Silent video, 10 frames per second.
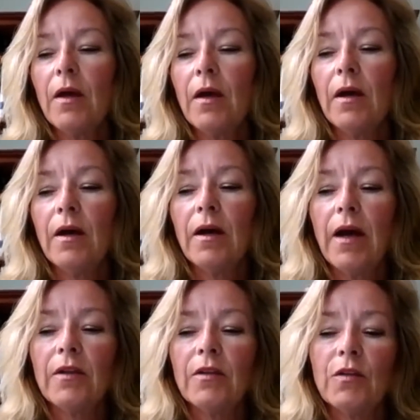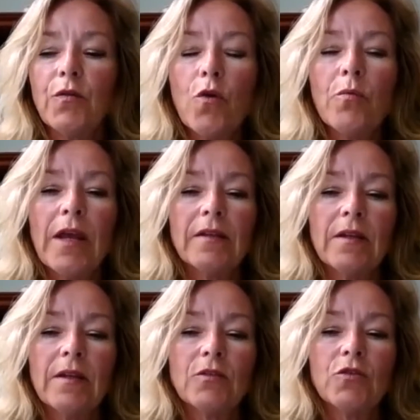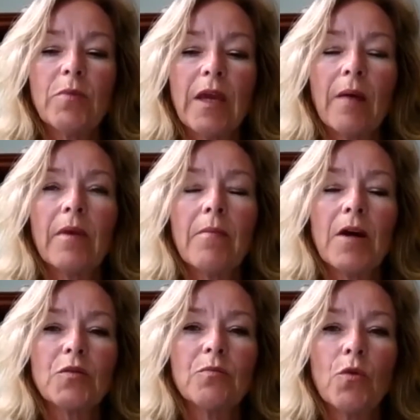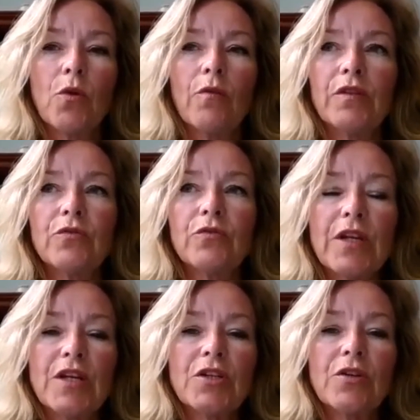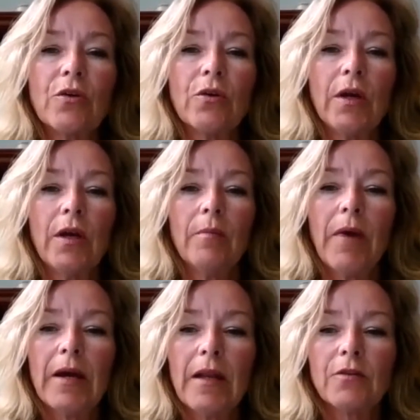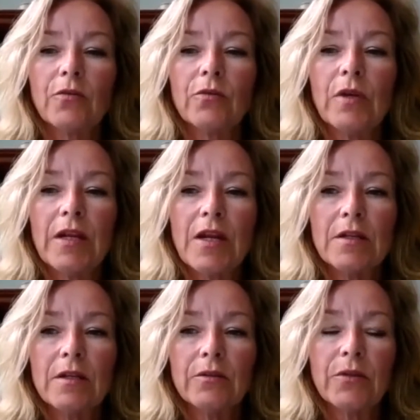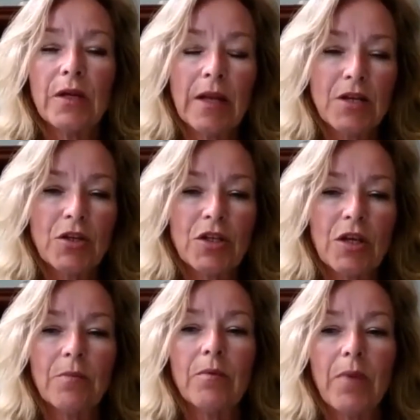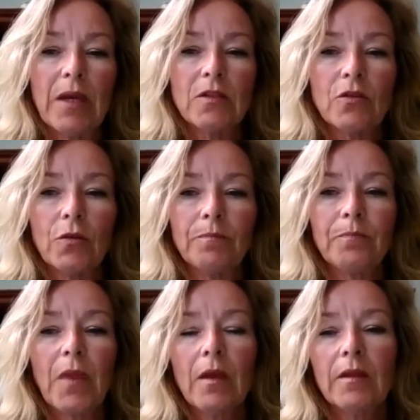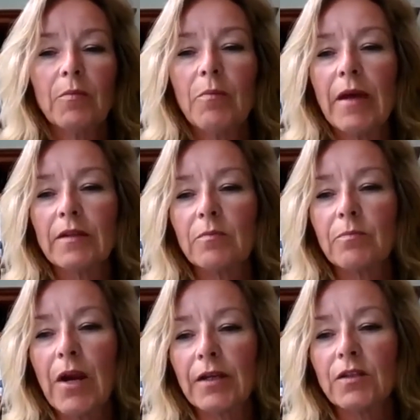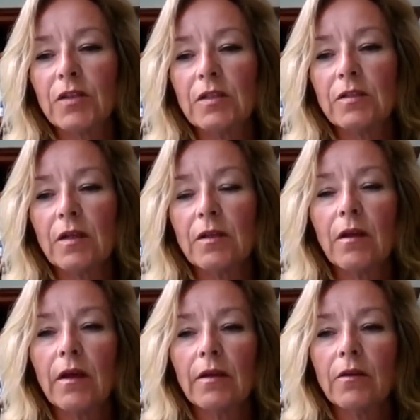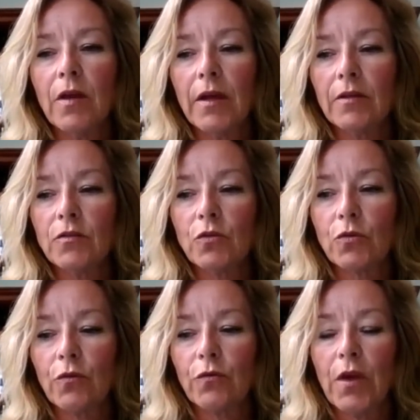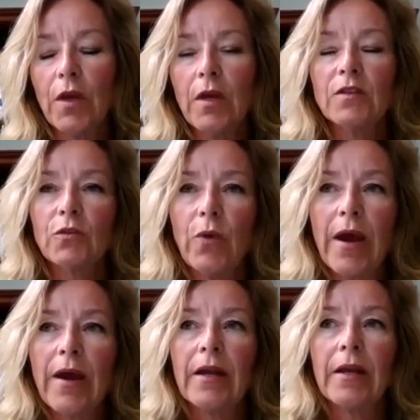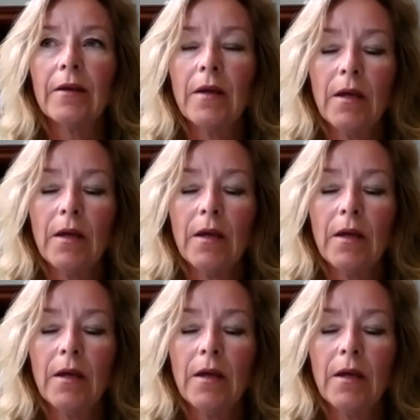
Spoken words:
and it formulated it to becoming much more of a traditional bilateral relationship based on diplomatic practices and sort of squaring